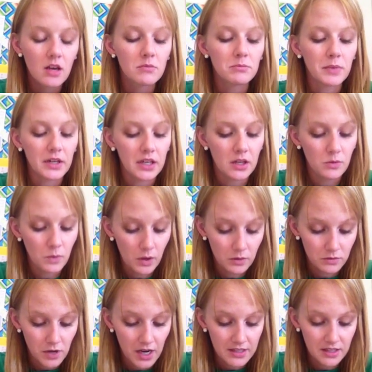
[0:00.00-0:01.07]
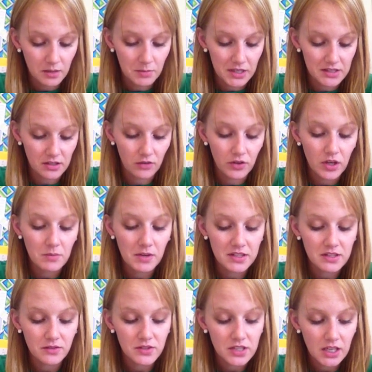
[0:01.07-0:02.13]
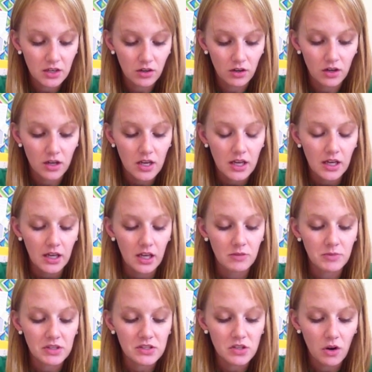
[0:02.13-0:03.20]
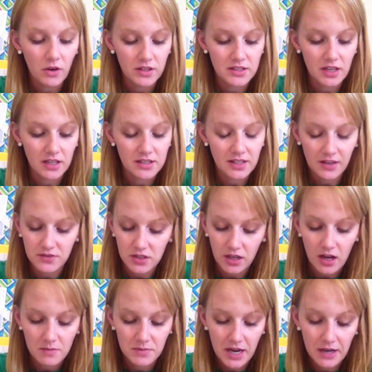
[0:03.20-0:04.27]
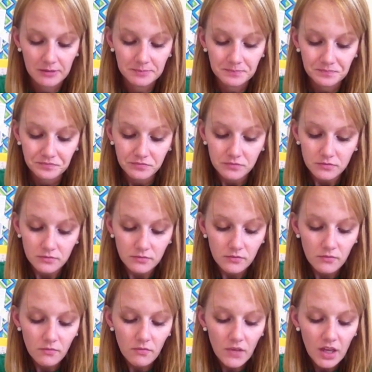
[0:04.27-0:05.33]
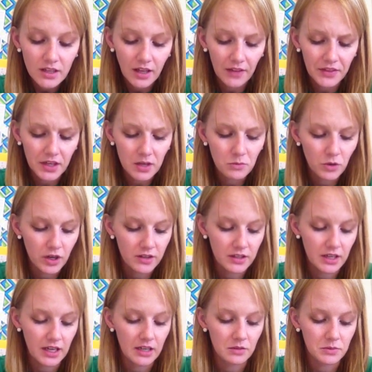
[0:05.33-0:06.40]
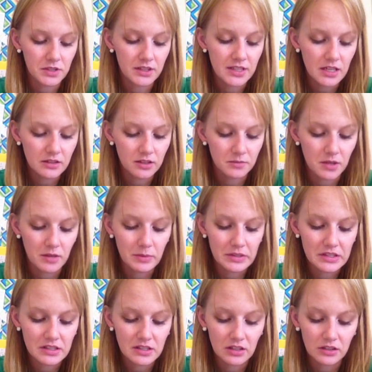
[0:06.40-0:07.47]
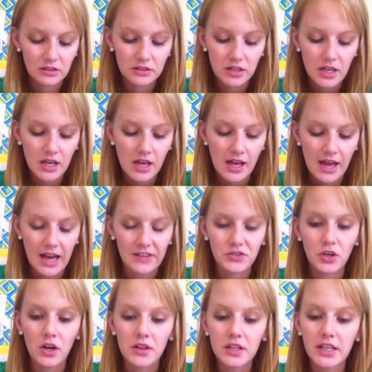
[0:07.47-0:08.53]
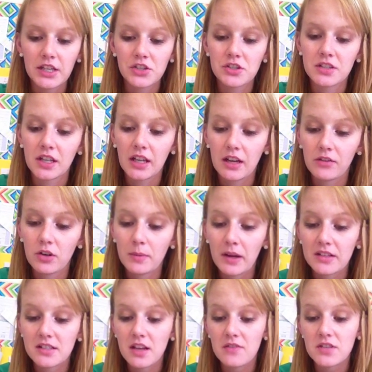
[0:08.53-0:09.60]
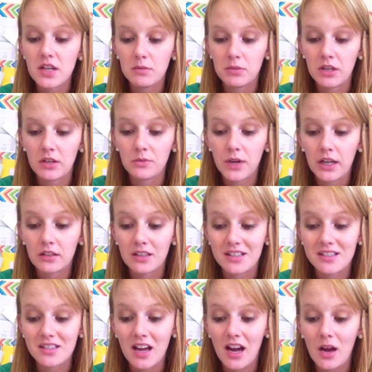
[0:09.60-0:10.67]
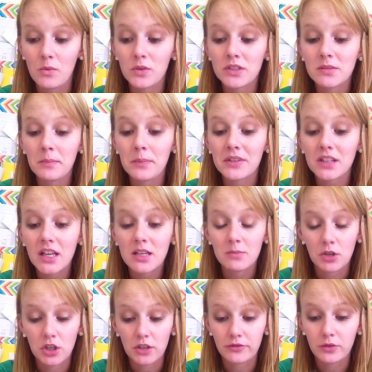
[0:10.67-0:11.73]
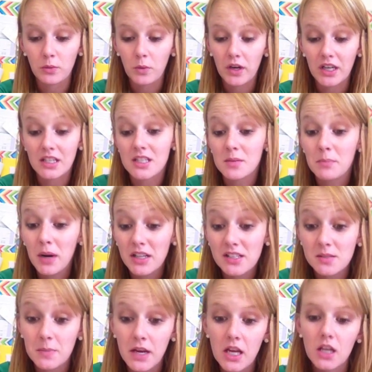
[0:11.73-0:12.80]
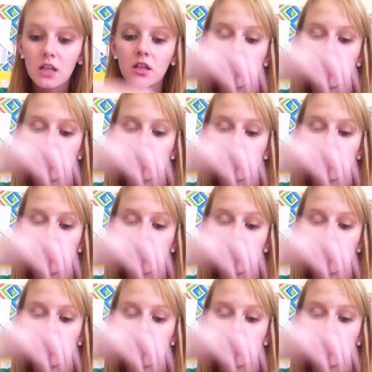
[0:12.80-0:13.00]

But he won't, I tell myself. He must have seen her. He must know it's not safe to come now. Not that I'm worried that Hannah would tell on me, but still. After all the lectures I gave her about safety and being reckless, I wouldn't blame her for wanting to bust me.